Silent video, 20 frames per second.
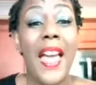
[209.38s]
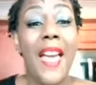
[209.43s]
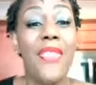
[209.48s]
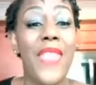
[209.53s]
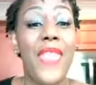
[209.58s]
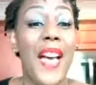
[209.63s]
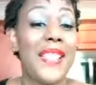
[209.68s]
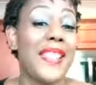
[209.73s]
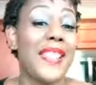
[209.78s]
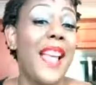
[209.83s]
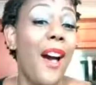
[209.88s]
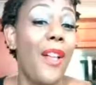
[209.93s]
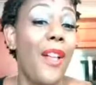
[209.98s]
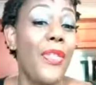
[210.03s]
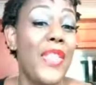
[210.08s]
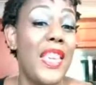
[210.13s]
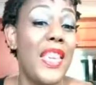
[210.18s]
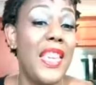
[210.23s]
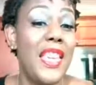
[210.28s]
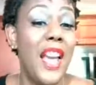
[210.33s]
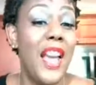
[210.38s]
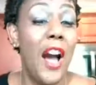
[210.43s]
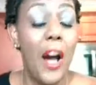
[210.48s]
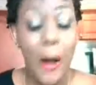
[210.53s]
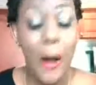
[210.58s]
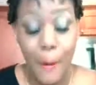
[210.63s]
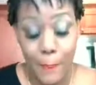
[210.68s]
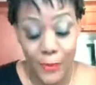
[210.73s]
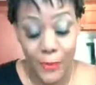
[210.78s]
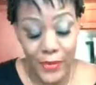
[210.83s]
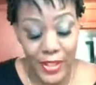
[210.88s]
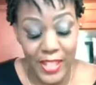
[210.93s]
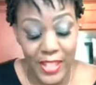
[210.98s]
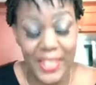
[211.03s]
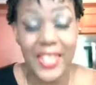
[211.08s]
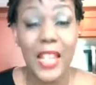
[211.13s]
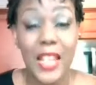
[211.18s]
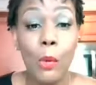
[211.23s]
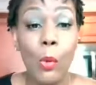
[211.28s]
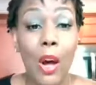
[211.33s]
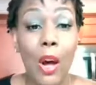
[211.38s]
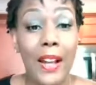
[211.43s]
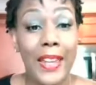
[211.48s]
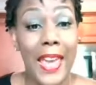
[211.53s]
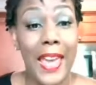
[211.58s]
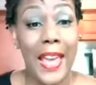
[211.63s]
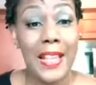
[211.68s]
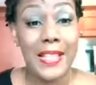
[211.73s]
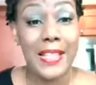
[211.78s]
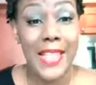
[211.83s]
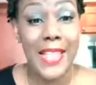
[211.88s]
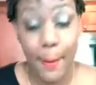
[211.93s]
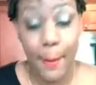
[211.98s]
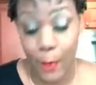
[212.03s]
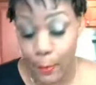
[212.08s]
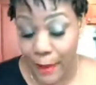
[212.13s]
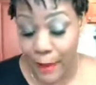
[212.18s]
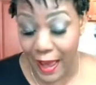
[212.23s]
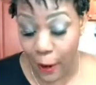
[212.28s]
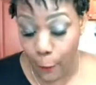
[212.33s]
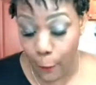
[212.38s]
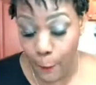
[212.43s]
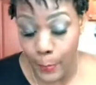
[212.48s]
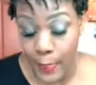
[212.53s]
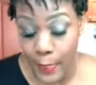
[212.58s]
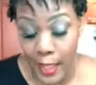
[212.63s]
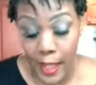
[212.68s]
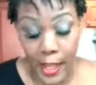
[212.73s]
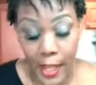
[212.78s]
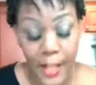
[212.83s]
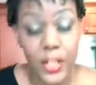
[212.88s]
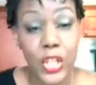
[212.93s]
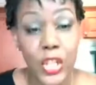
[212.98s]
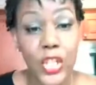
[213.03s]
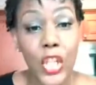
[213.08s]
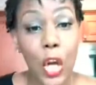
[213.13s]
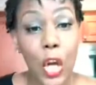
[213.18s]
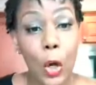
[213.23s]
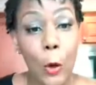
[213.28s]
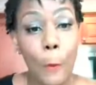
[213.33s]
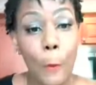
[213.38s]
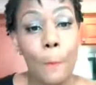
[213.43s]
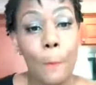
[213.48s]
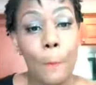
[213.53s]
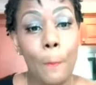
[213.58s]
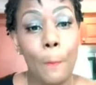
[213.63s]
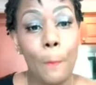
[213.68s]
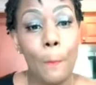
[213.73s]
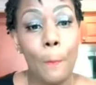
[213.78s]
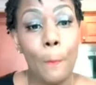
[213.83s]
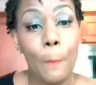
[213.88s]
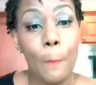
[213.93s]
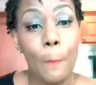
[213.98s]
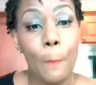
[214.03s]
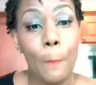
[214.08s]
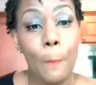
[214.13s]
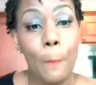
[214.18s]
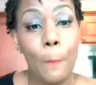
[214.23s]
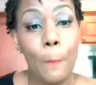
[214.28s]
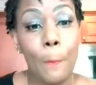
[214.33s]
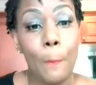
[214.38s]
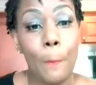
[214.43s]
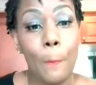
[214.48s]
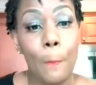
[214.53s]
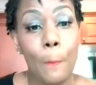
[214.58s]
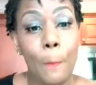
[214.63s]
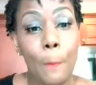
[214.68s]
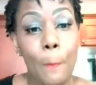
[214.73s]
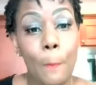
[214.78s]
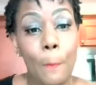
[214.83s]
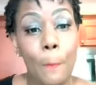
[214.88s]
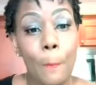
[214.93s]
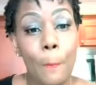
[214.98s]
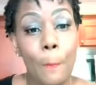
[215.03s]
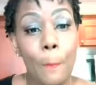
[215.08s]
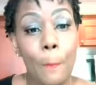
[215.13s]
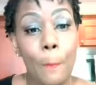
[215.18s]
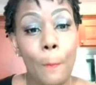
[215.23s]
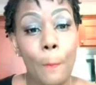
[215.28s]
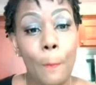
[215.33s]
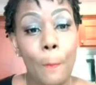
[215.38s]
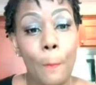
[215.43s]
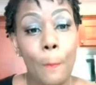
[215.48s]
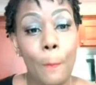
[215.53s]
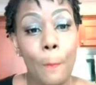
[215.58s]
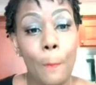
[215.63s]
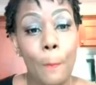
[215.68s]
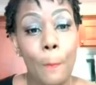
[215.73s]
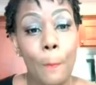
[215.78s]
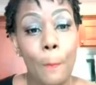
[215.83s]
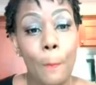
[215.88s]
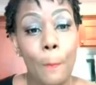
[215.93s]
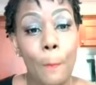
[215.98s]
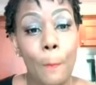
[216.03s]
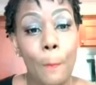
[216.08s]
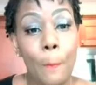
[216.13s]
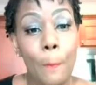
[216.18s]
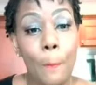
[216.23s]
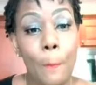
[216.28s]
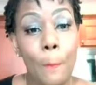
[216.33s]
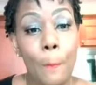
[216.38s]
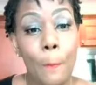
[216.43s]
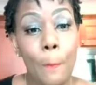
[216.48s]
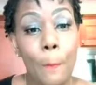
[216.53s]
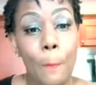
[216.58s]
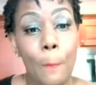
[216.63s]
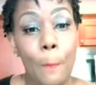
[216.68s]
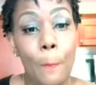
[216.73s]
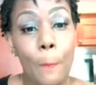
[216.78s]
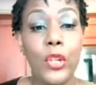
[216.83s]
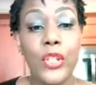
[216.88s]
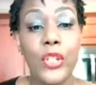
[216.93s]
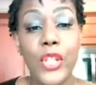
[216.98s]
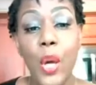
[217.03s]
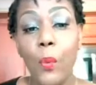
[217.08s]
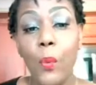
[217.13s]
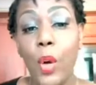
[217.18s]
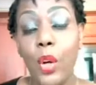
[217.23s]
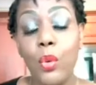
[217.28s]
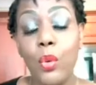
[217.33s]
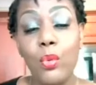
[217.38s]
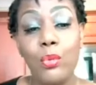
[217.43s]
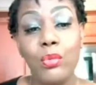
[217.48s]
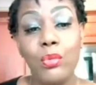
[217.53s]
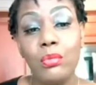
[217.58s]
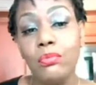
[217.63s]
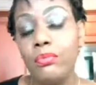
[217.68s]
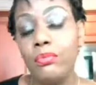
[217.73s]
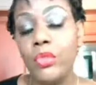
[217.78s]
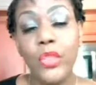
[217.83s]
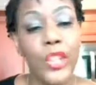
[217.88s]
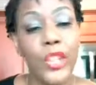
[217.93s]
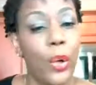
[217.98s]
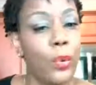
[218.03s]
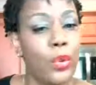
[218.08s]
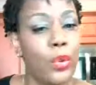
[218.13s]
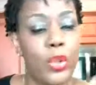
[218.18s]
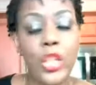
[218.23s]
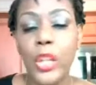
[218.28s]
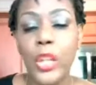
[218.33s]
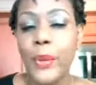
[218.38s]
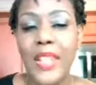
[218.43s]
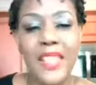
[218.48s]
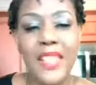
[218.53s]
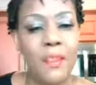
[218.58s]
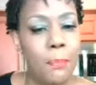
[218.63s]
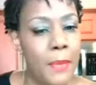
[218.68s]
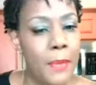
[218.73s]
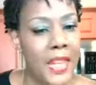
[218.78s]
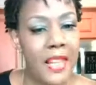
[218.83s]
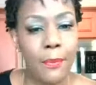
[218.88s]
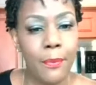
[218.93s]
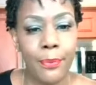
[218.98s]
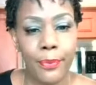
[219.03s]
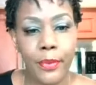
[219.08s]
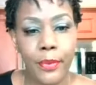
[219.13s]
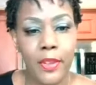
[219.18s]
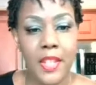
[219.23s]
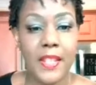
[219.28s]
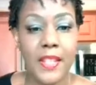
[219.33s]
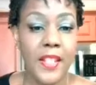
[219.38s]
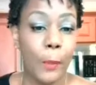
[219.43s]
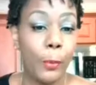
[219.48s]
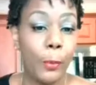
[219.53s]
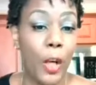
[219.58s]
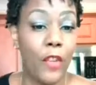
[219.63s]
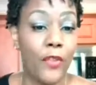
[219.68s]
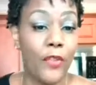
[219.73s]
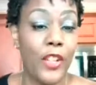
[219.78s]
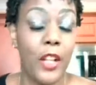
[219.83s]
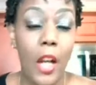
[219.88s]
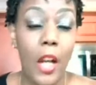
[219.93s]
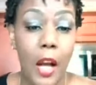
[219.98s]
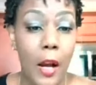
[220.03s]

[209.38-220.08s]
that's how the quinoa cakes came about. And so quinoa cakes can be done if you're someone who you don't eat meat. This is a perfect